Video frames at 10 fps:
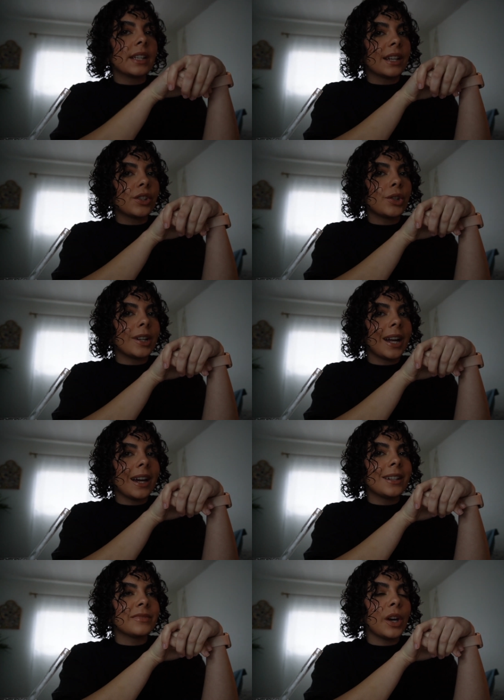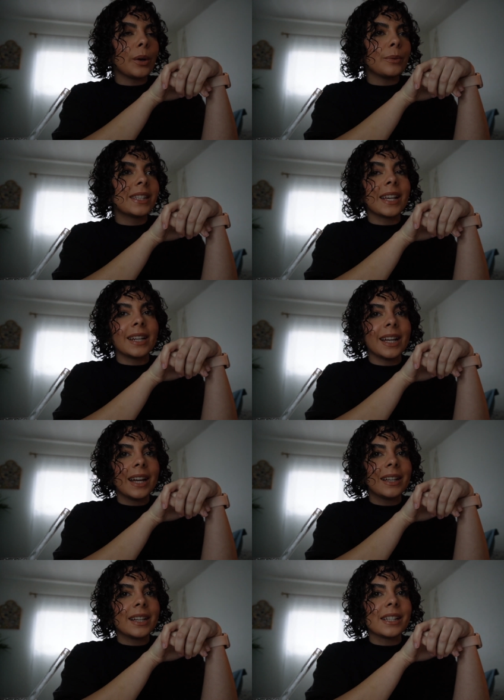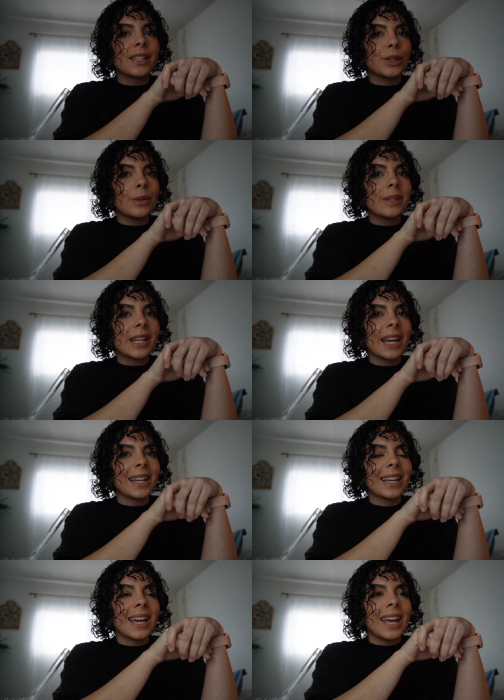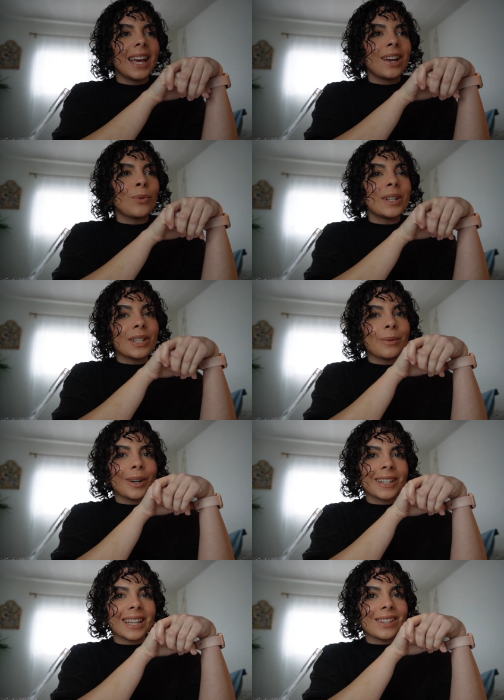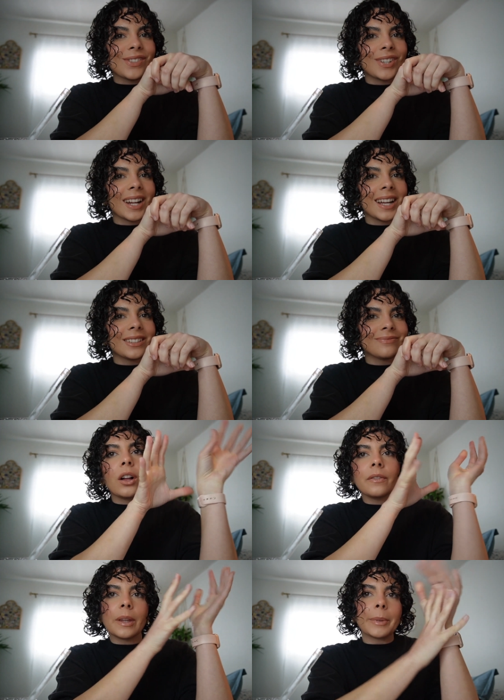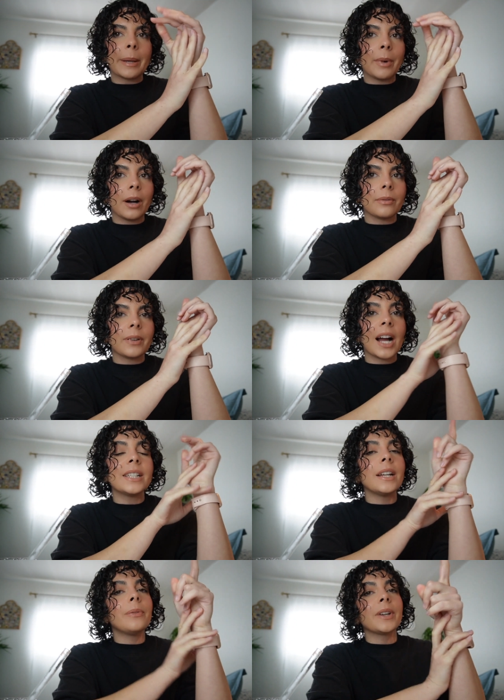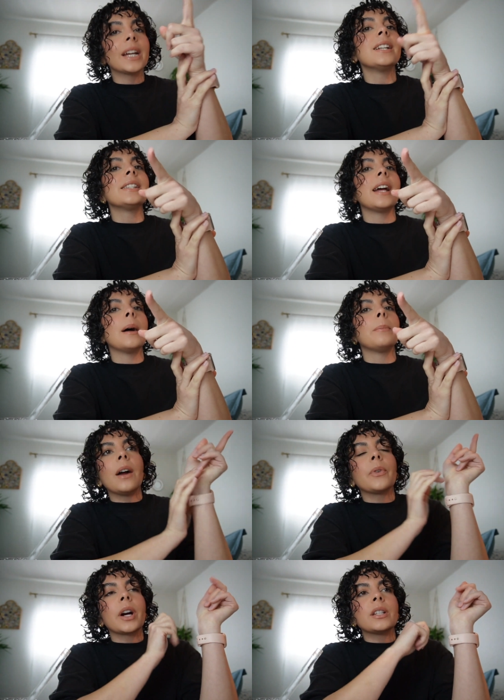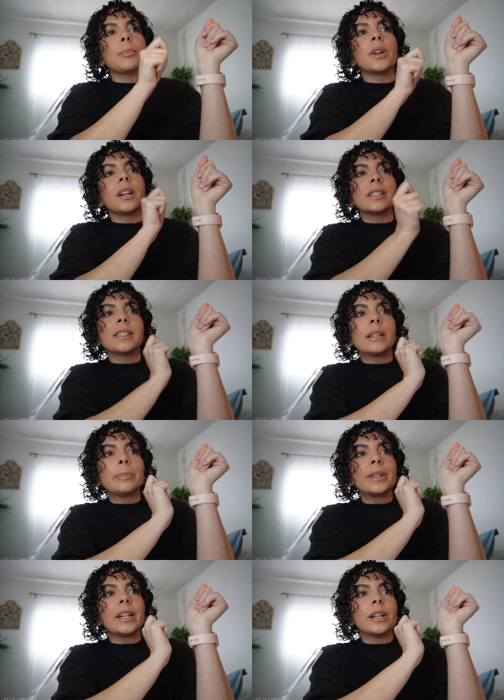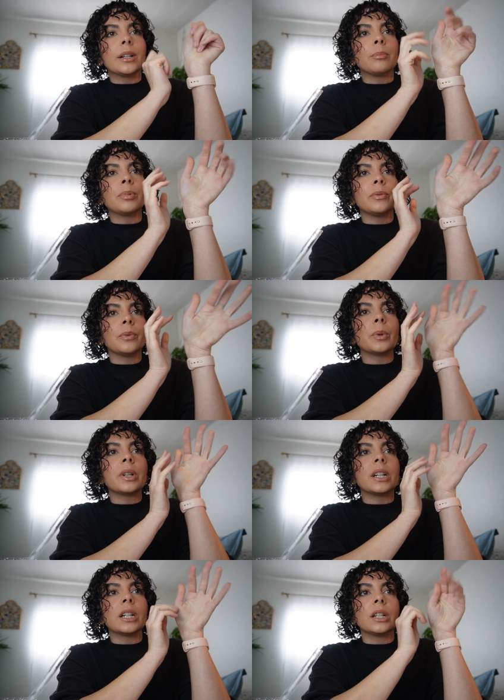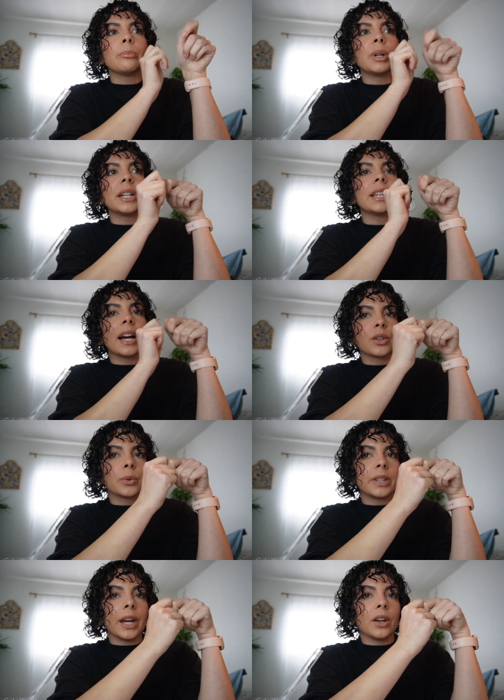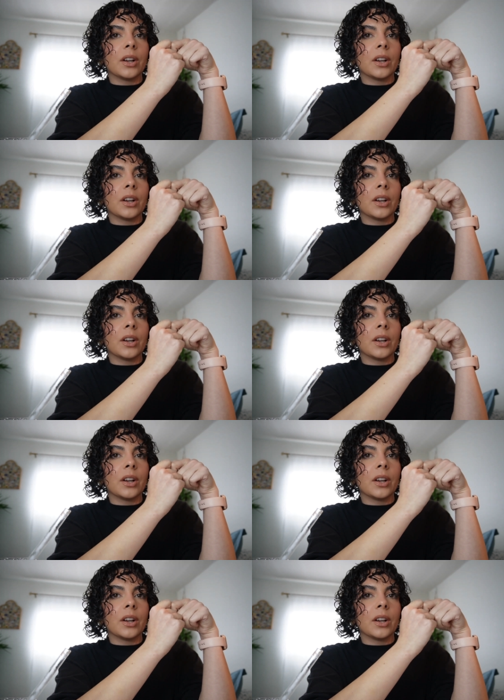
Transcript: yesterday. No, Sunday, it's Tuesday. Went to work yesterday. All of them came off. I did forget a step. I forgot to put on a slip layer before putting the actual nail